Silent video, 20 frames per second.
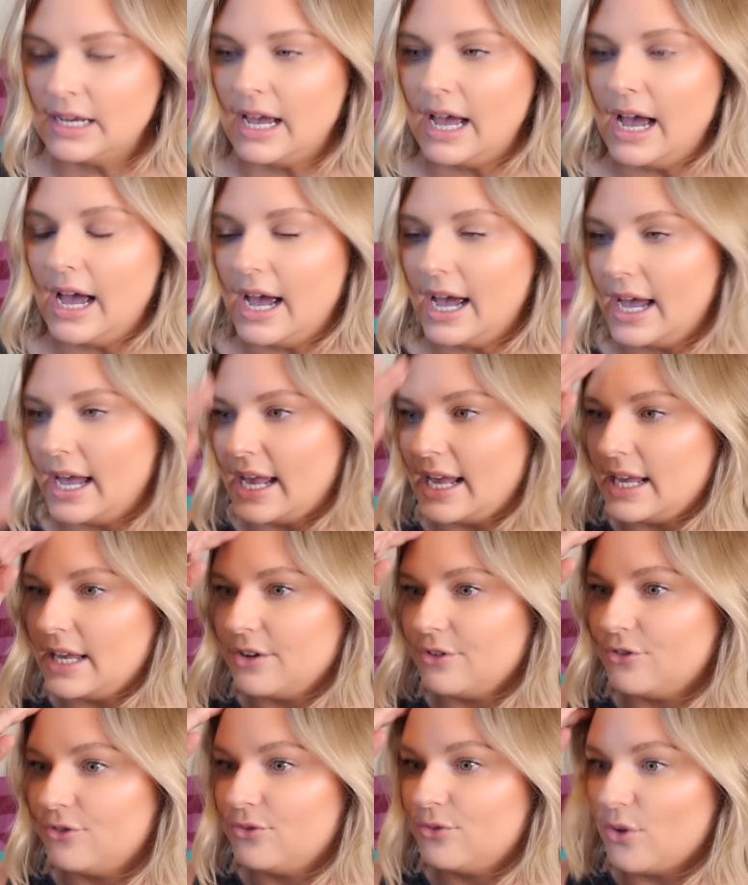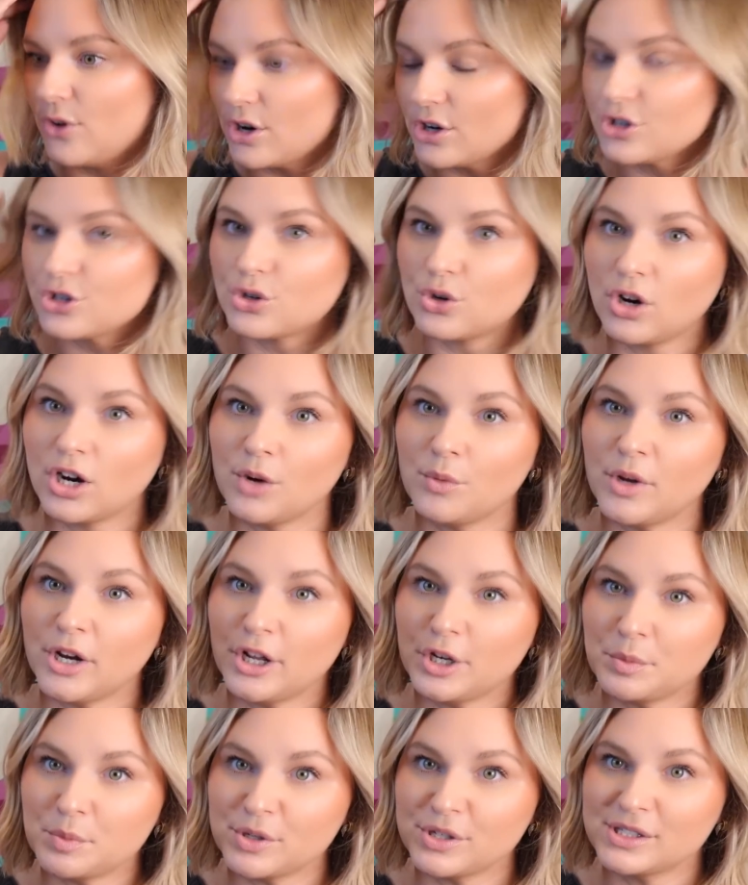I for sure
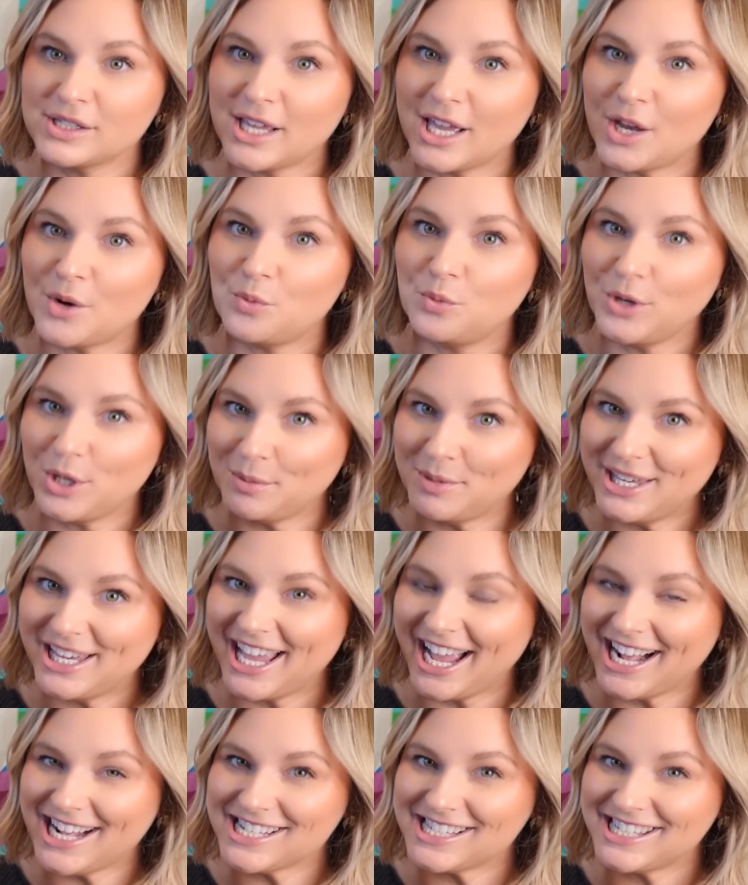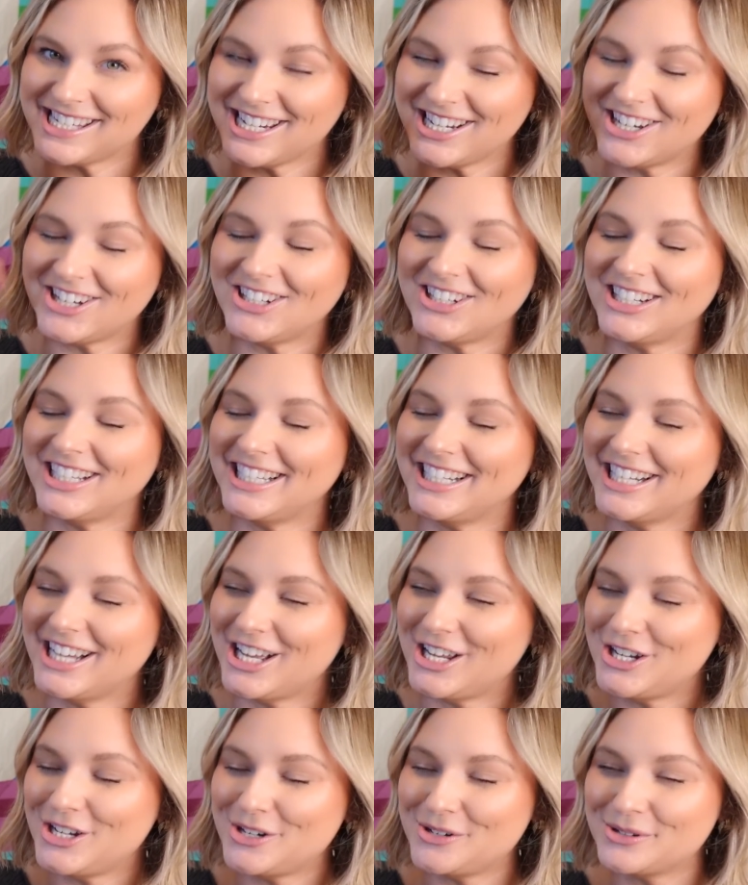100% will be casting on
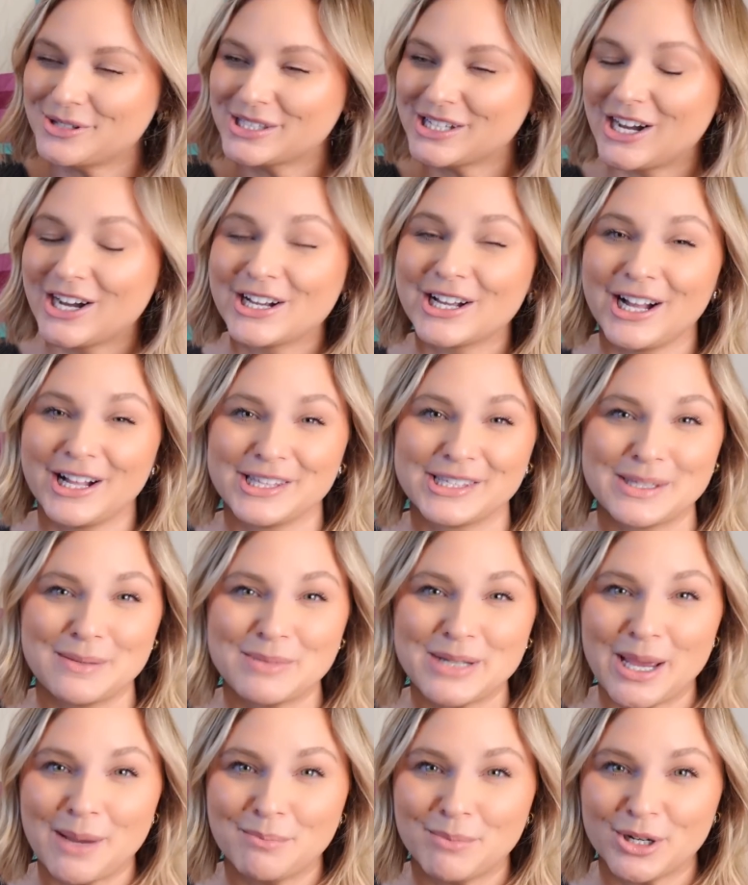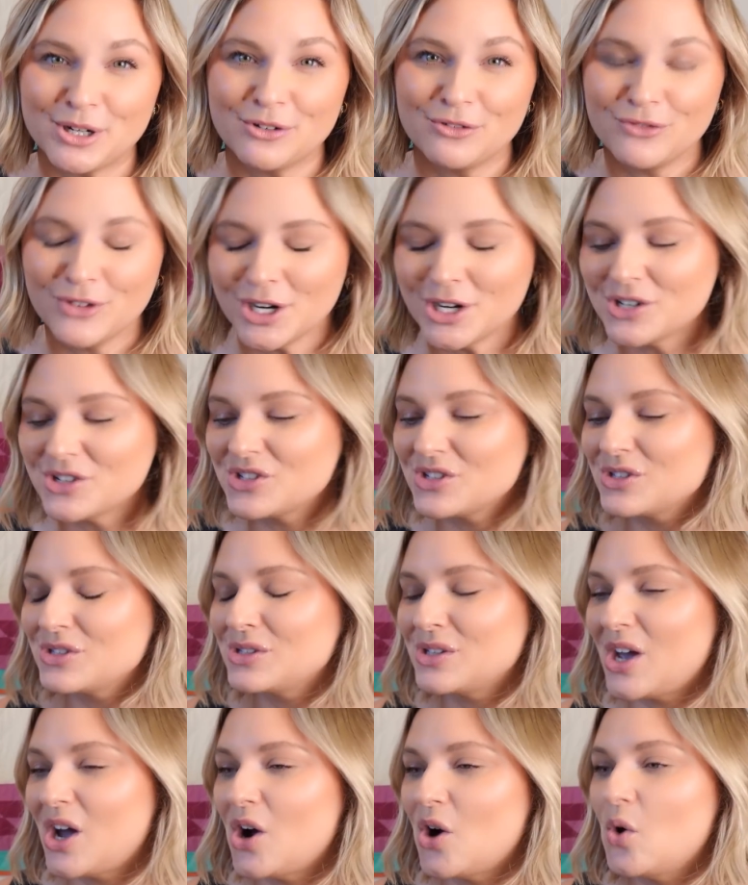a new sock on September 1st.
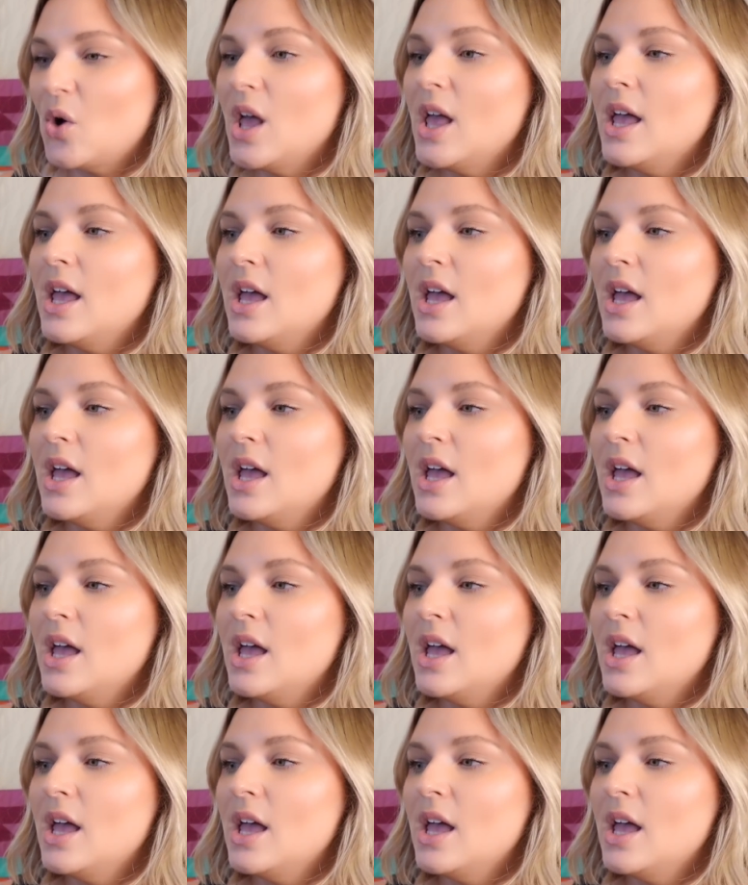So